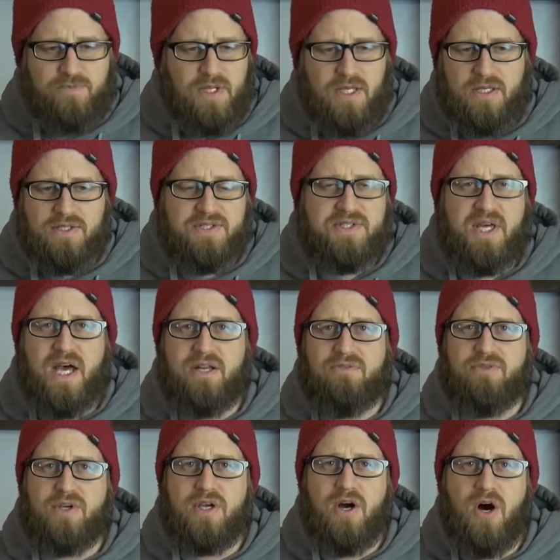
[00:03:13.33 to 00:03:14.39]
inside
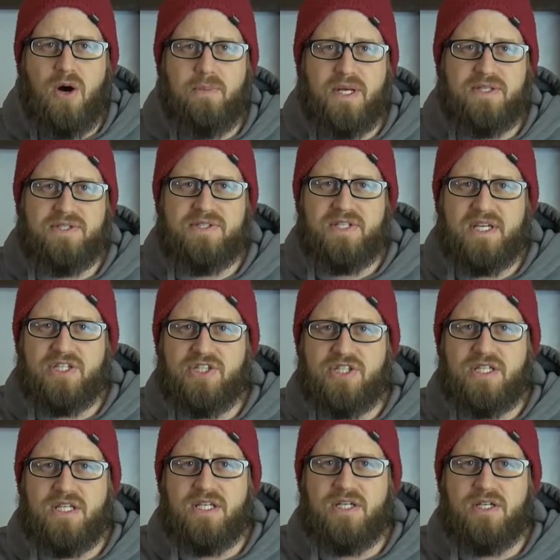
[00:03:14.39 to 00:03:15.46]
of the comments
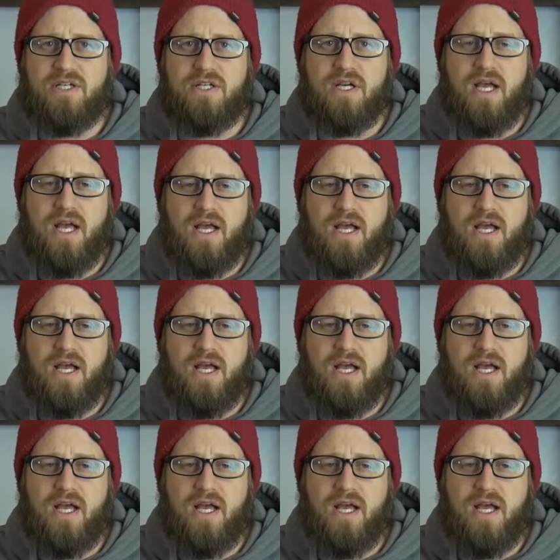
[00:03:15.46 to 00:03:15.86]
section here,